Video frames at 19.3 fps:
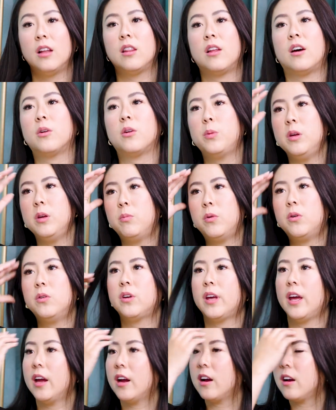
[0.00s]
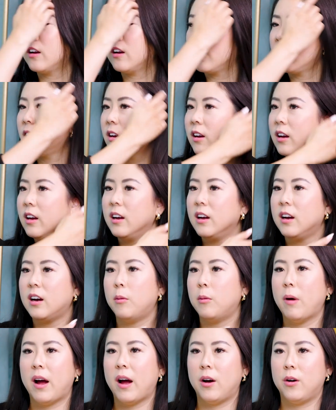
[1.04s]
a lot of people care
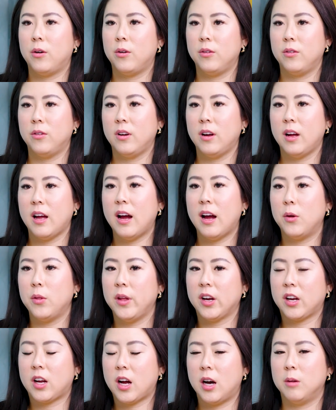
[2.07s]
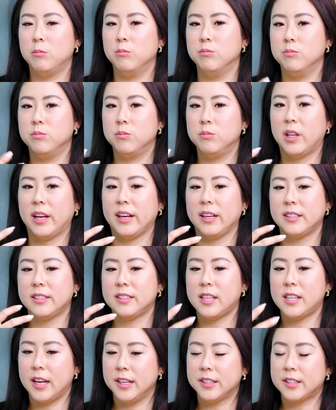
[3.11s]
about how their like
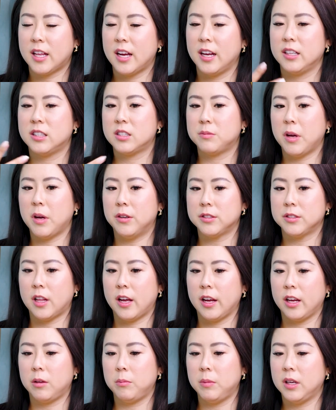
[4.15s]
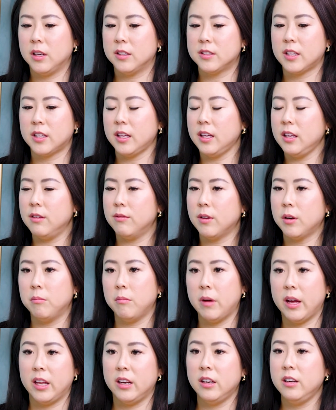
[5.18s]
tastes like, smells like, because like even
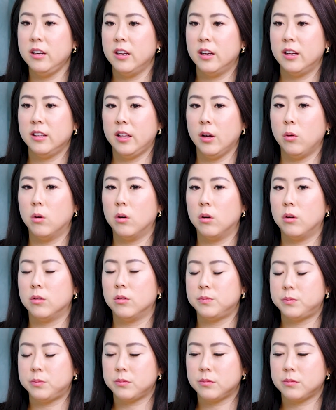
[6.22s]
men, they will.